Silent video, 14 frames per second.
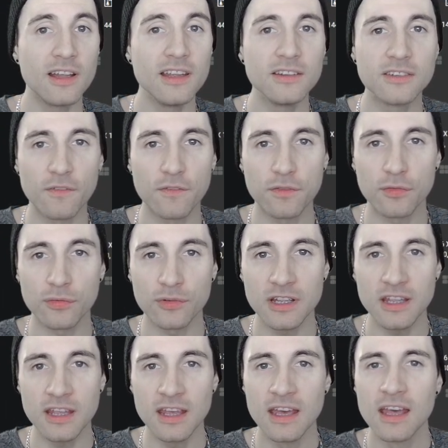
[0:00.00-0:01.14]
is a
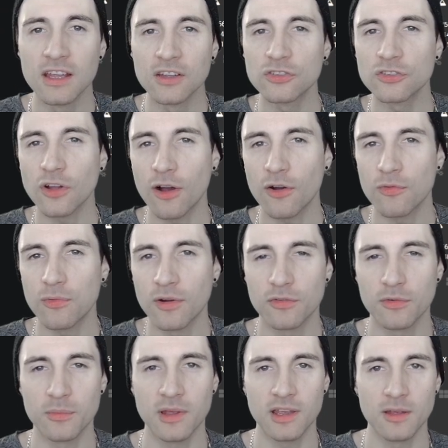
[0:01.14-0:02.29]
free software for
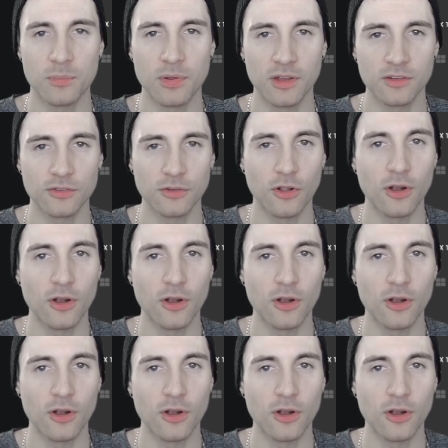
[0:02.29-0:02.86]
making pixel